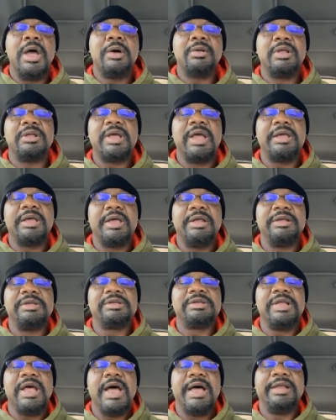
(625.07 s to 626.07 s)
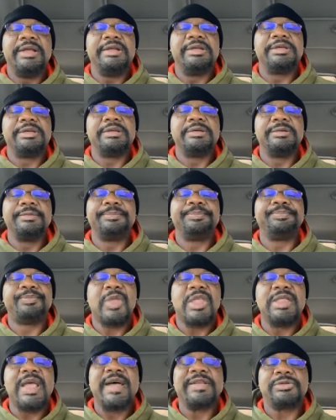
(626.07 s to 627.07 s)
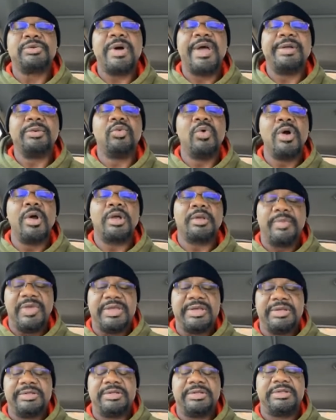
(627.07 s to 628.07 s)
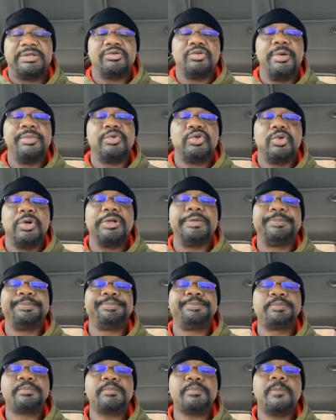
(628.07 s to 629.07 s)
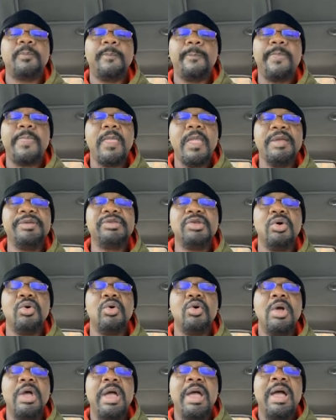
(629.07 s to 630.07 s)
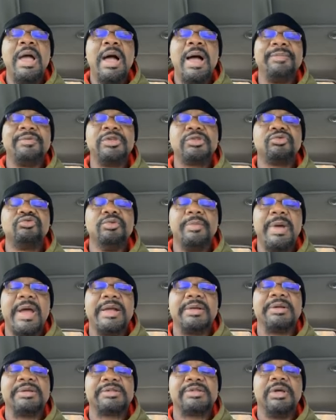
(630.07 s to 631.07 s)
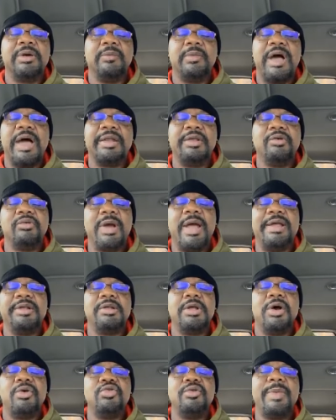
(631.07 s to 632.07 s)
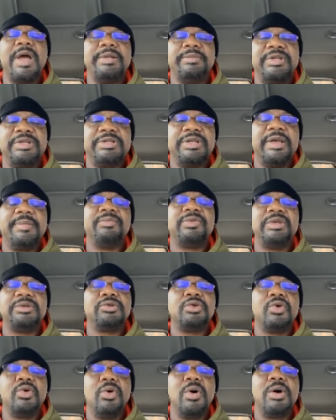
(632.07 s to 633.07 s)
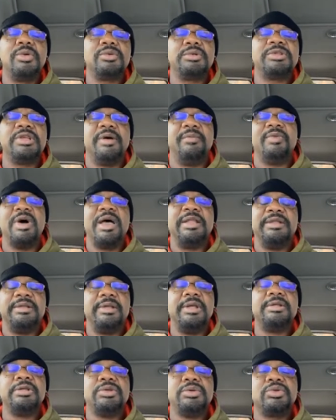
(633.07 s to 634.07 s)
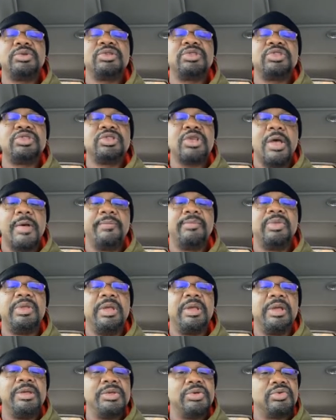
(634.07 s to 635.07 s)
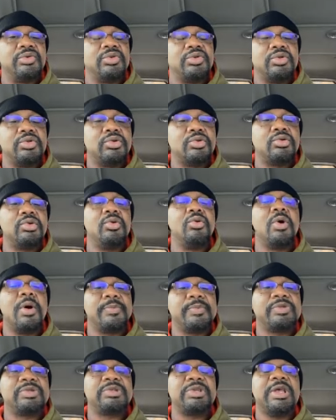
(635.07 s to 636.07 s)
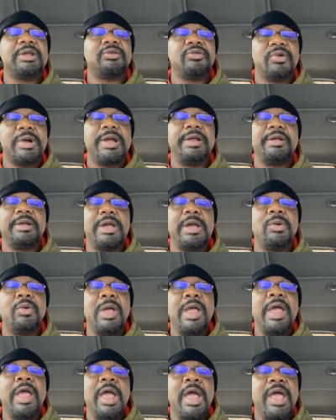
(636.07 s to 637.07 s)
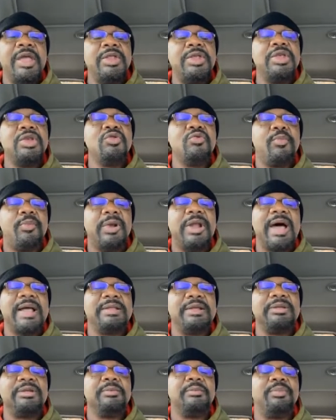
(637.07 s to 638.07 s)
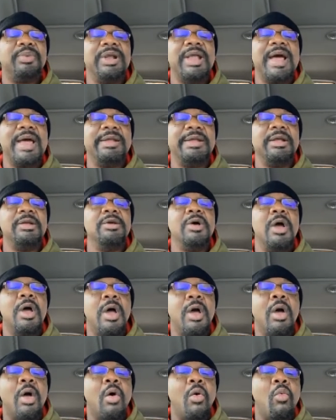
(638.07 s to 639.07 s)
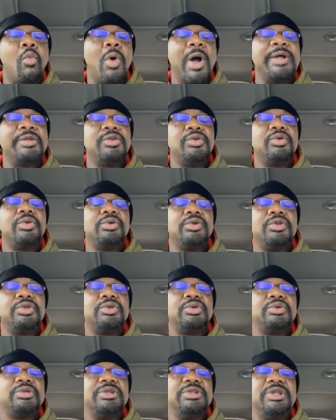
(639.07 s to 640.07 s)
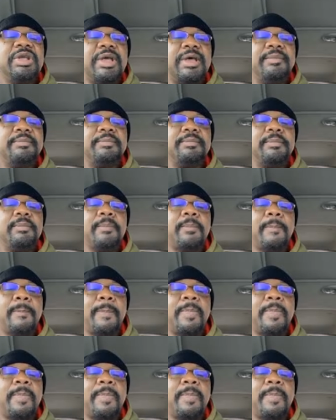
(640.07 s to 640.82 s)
now that I get this knowledge. And that's why it worked, because it's scriptural. So I'm just reminding somebody right now, you might be tempted to go out. Someone did you something and you're so upset right now. And you plotting and planning what you're going to do to them